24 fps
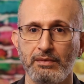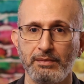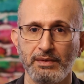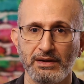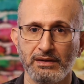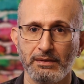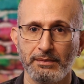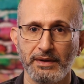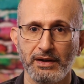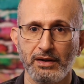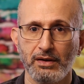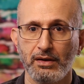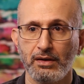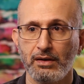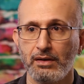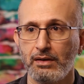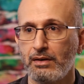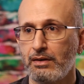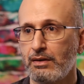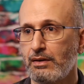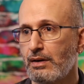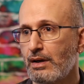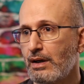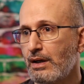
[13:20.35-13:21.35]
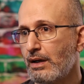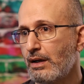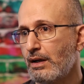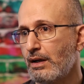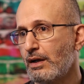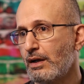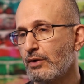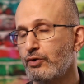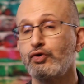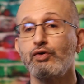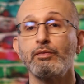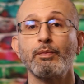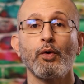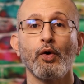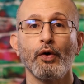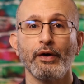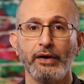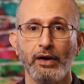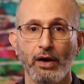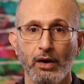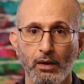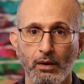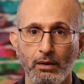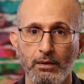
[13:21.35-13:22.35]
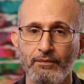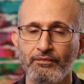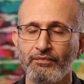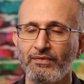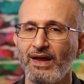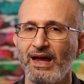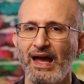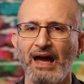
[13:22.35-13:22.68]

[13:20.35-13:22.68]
millimeter 2.0.